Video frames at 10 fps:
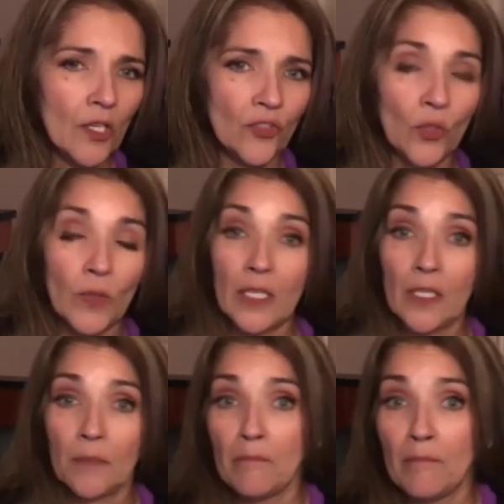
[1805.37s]
So
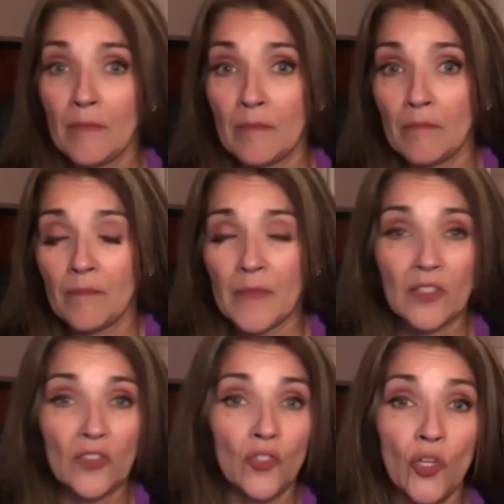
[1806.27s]
it's,
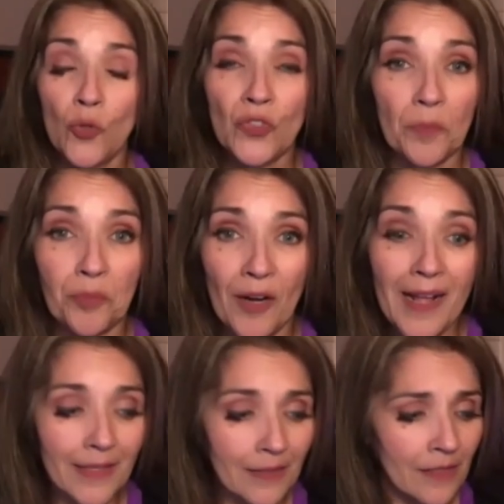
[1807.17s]
it's no
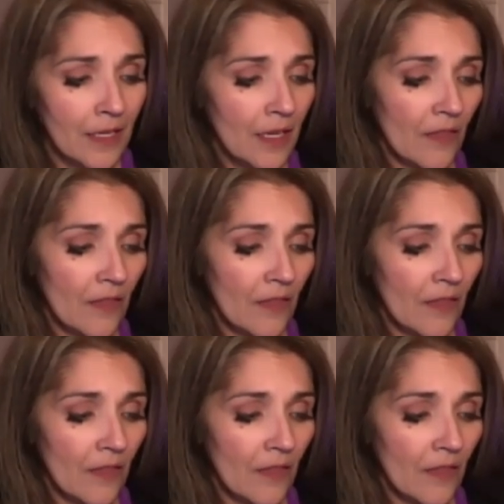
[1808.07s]
surprise